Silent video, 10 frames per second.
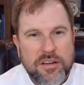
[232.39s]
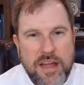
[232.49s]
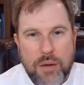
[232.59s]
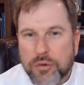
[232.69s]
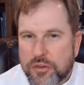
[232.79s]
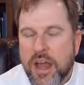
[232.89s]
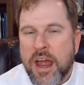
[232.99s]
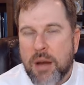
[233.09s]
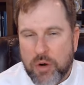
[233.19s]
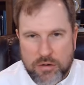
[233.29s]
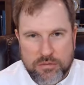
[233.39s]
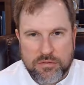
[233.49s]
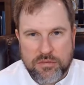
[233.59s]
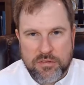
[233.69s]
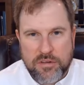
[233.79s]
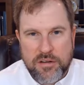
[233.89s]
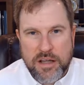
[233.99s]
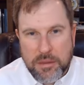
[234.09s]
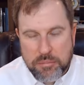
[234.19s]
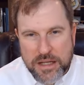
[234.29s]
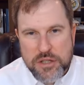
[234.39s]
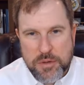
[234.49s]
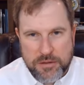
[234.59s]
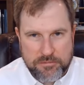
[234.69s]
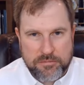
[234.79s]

That was the hammer. Impeachment.